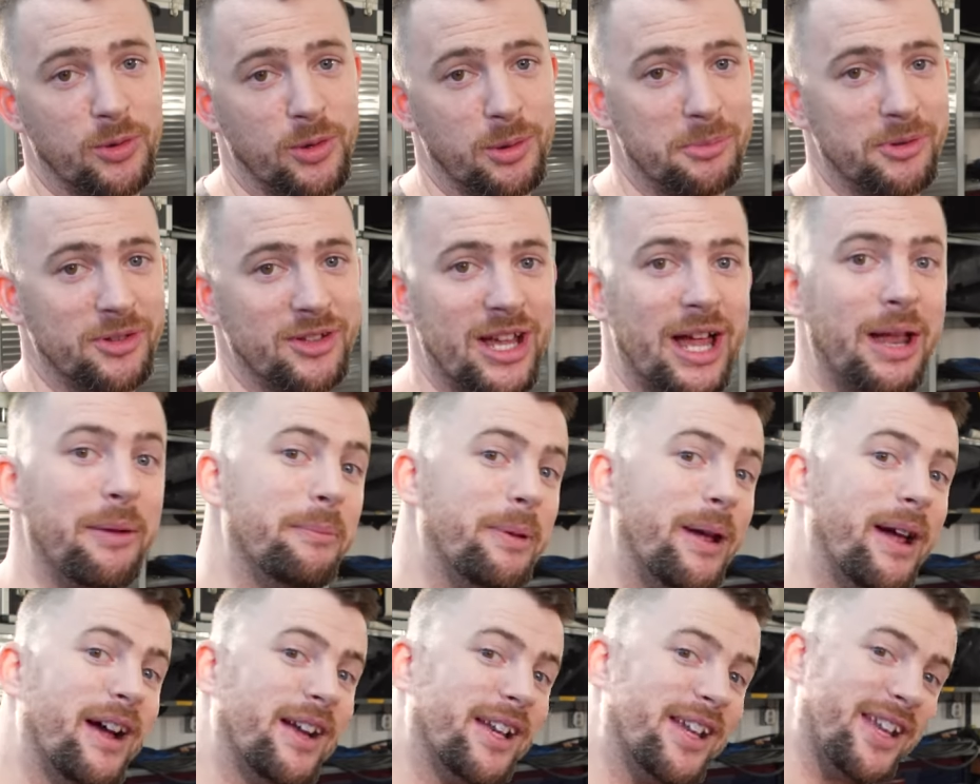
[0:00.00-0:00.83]
thermostat
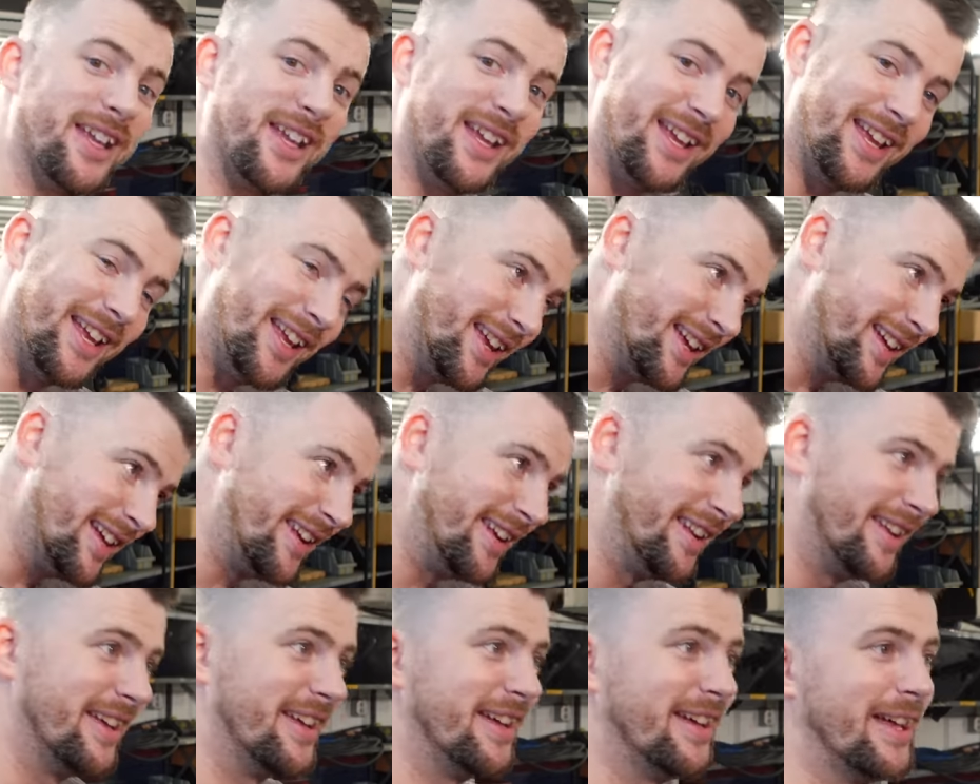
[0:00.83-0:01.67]
back
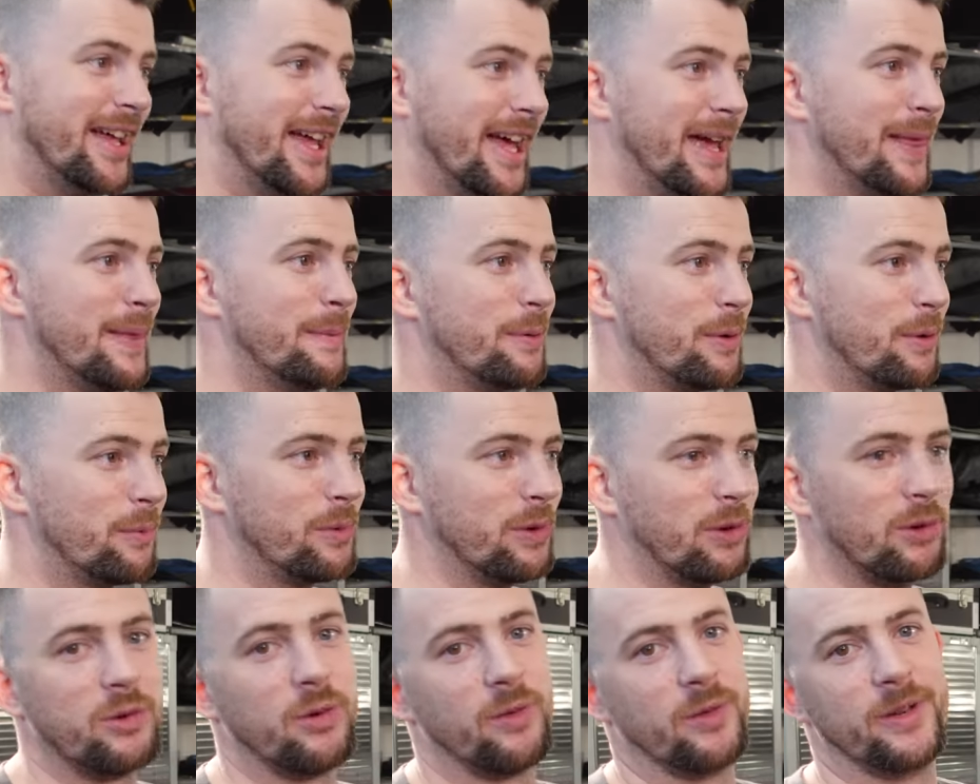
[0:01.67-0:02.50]
in, and then put
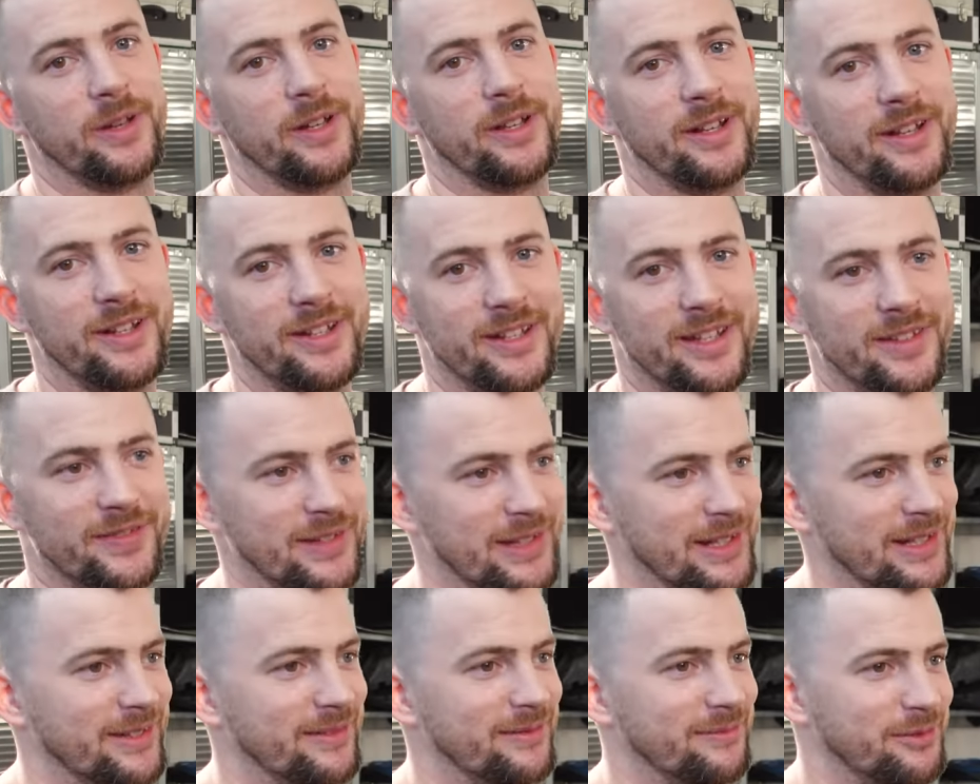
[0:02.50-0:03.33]
real coolant in it, and
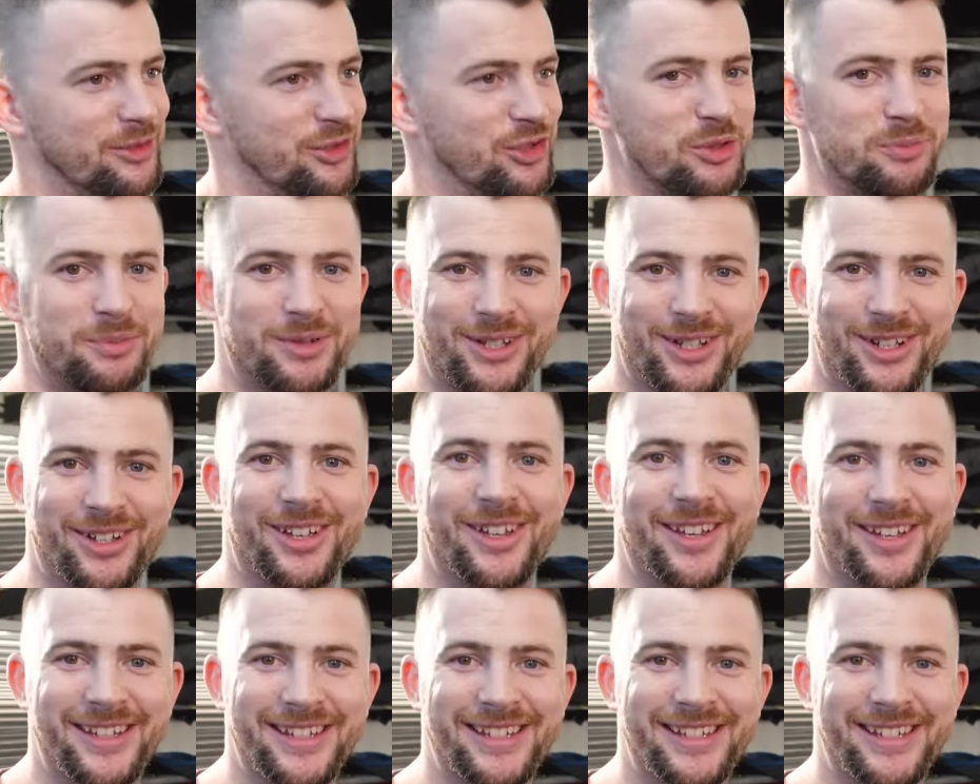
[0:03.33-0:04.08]
then we should be good.